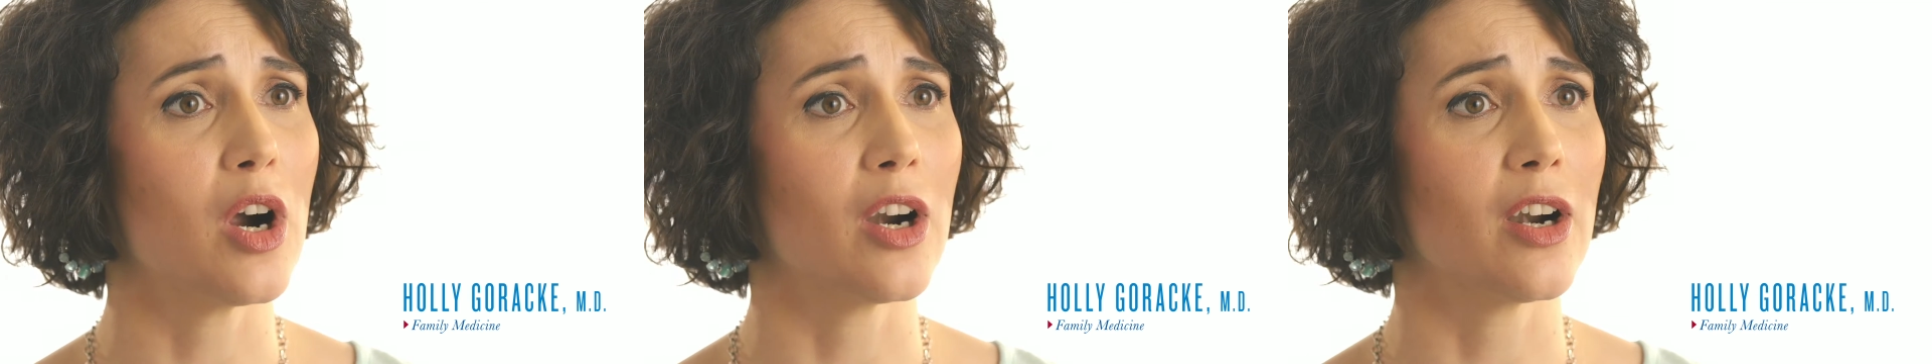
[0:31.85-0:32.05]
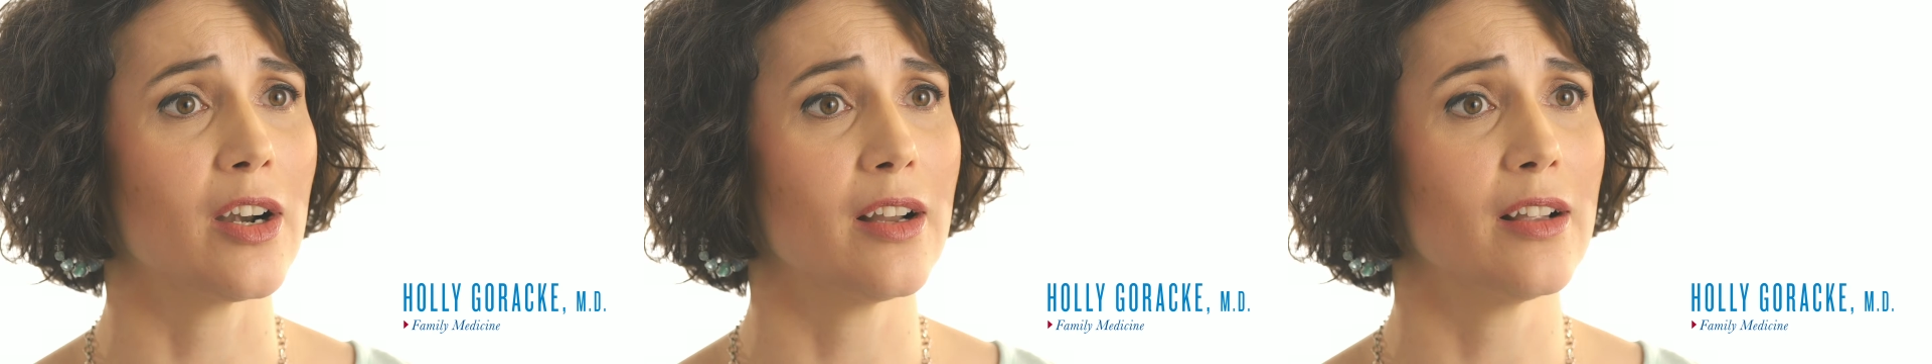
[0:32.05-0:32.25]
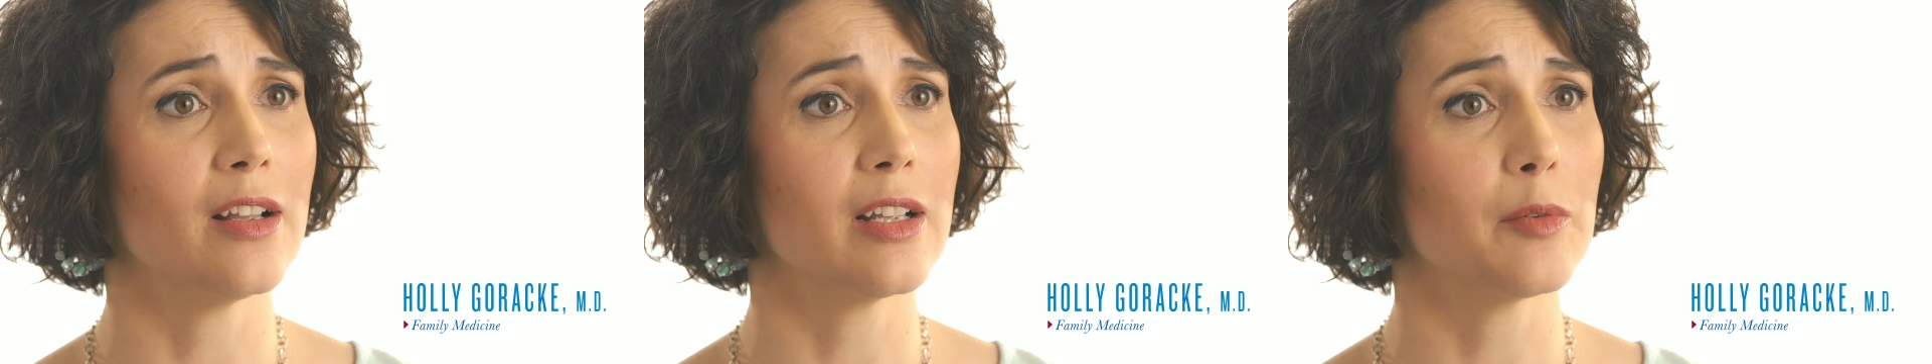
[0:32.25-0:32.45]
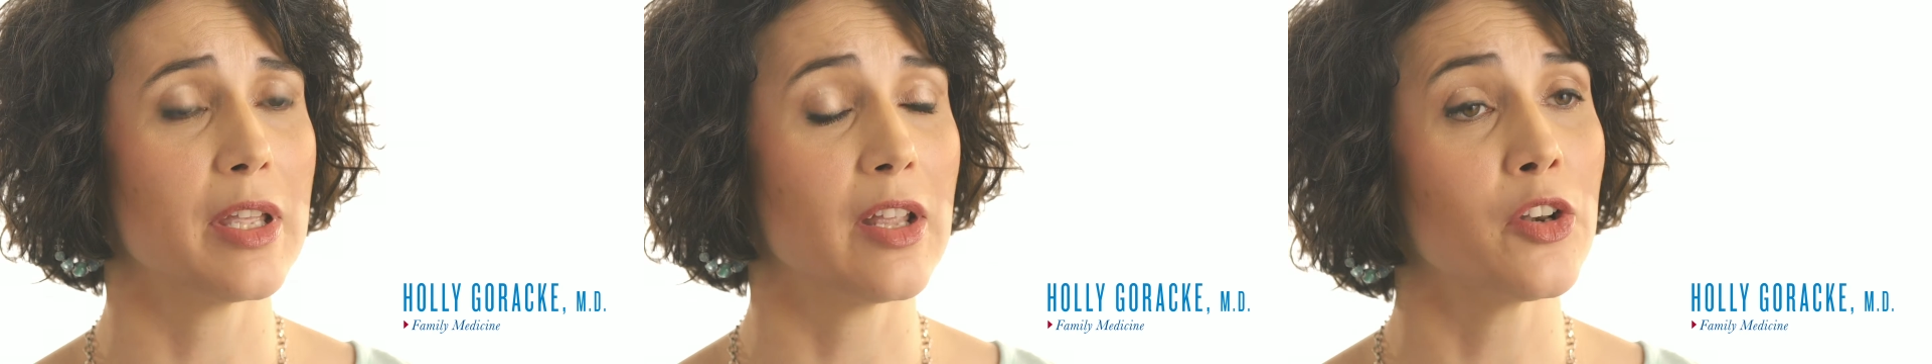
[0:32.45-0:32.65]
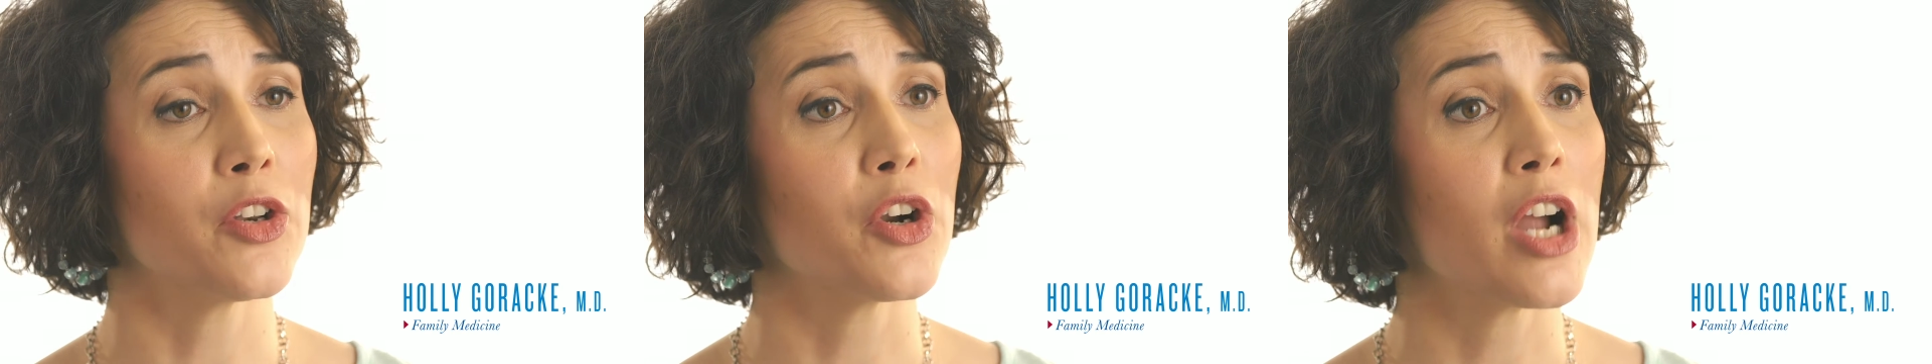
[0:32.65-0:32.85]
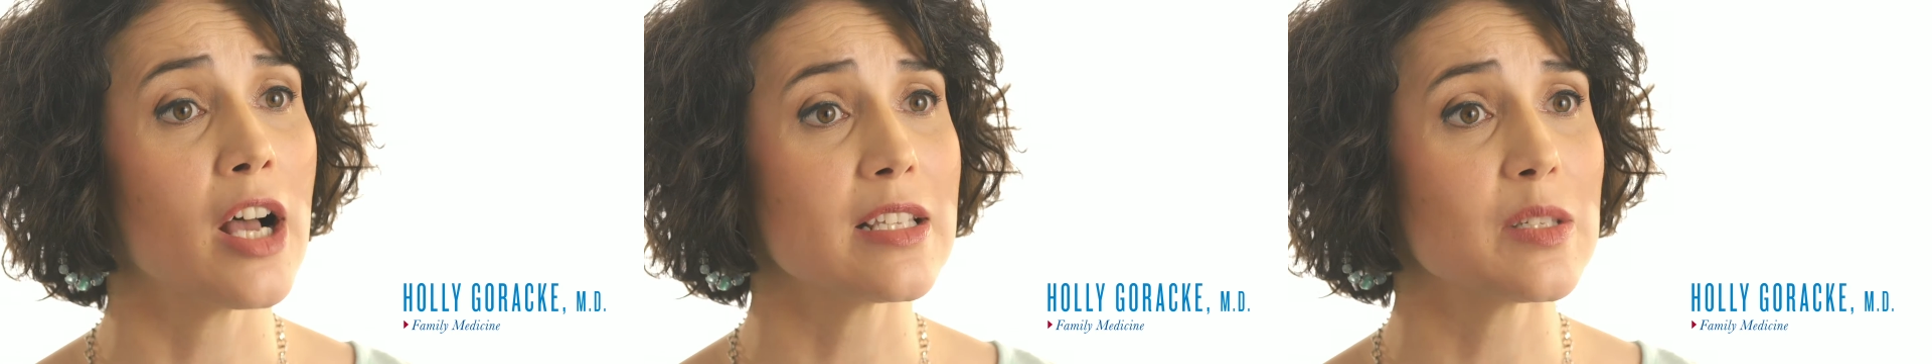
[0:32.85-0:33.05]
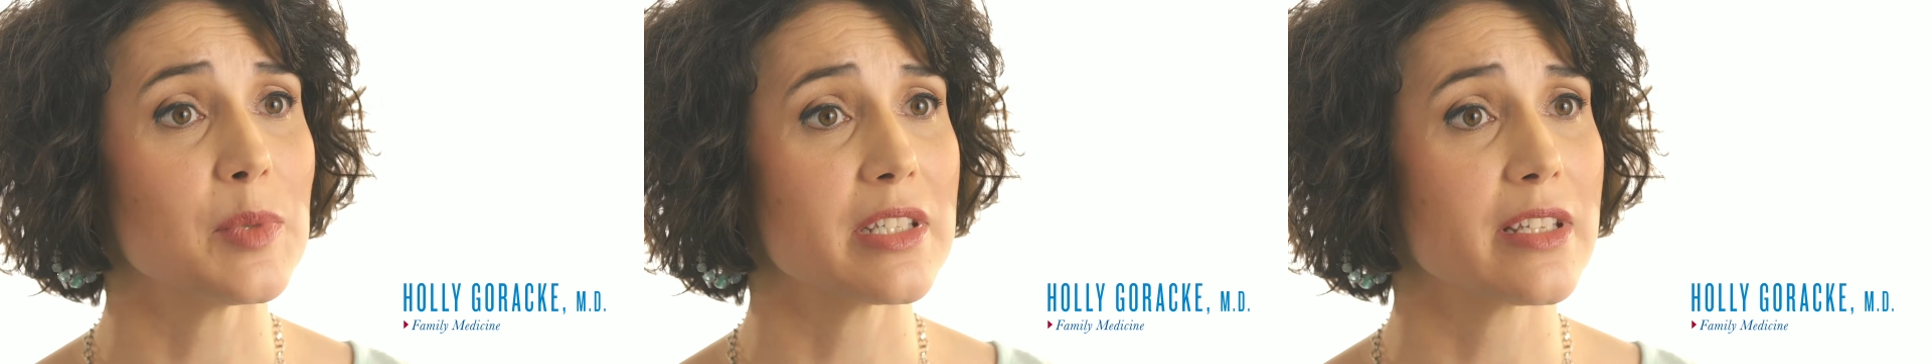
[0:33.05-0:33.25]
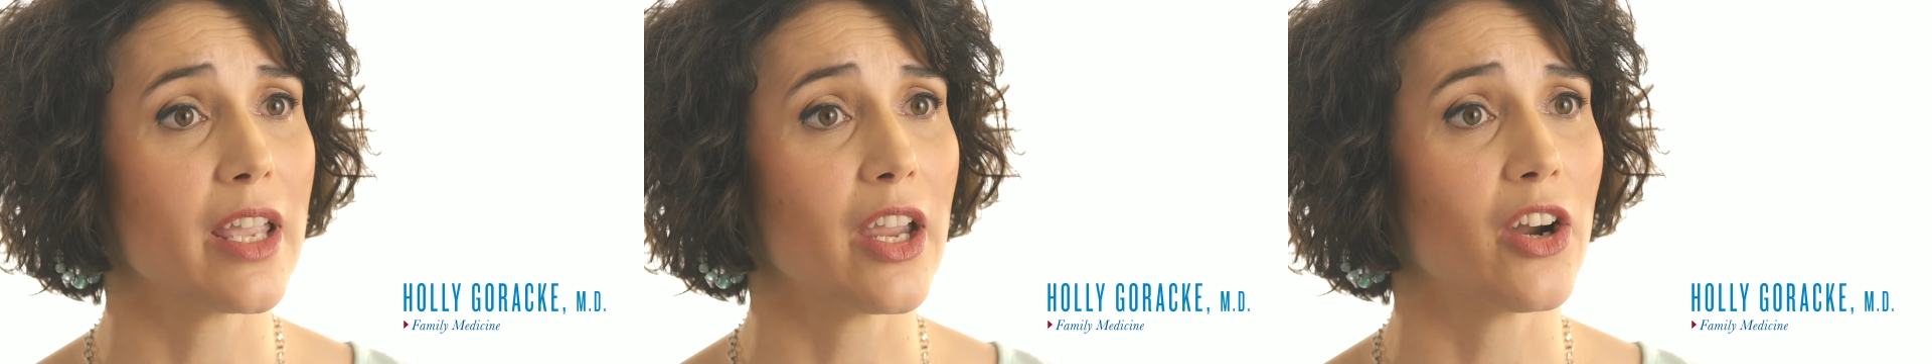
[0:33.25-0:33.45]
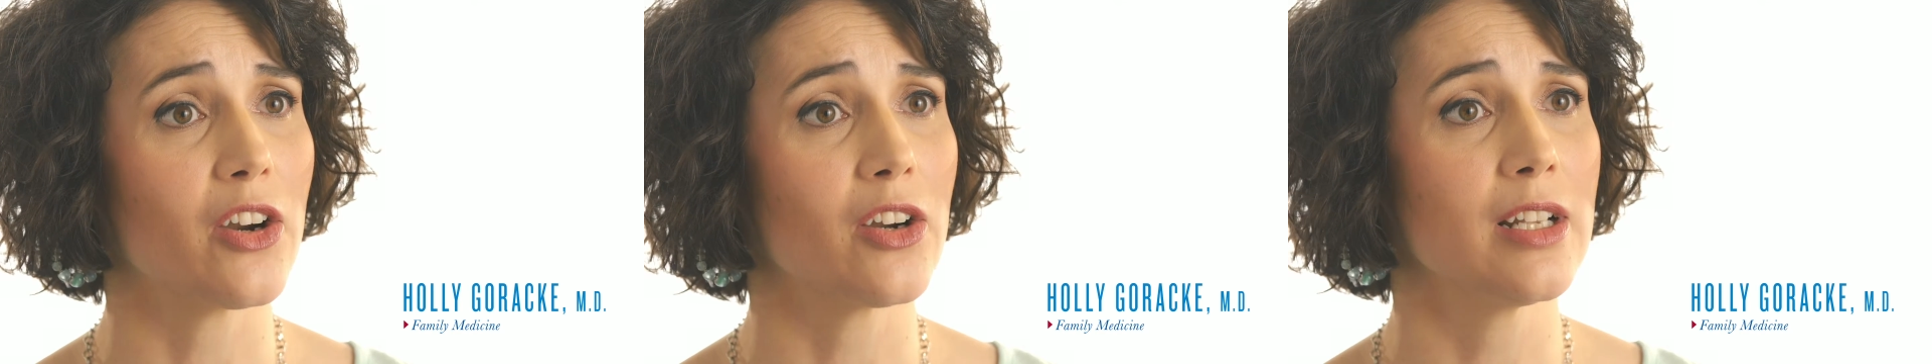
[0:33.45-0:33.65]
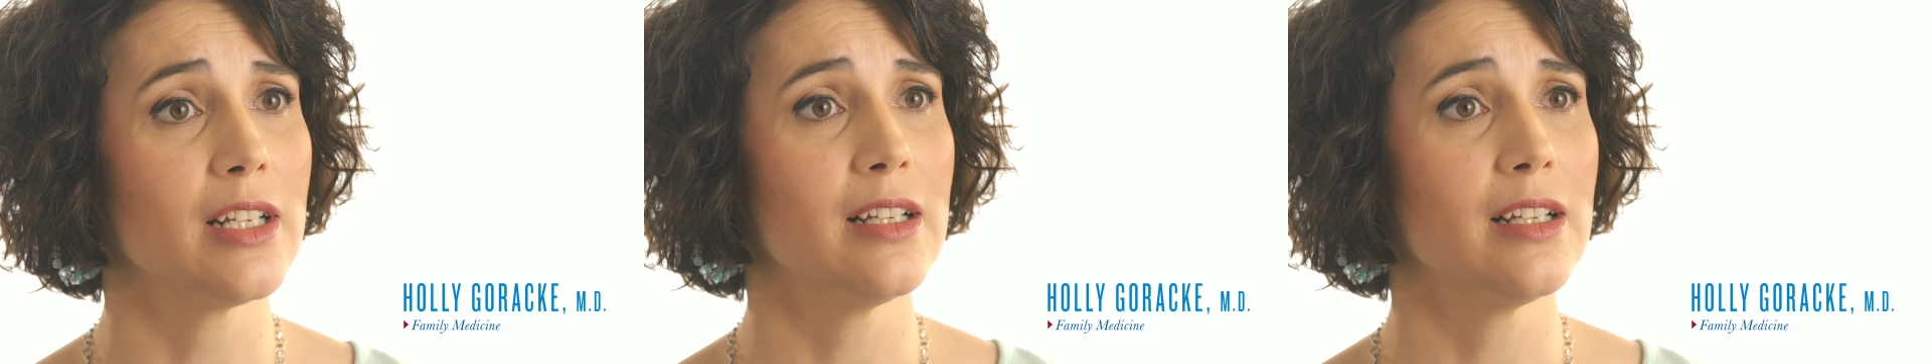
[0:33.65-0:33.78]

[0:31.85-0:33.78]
are under hospice care.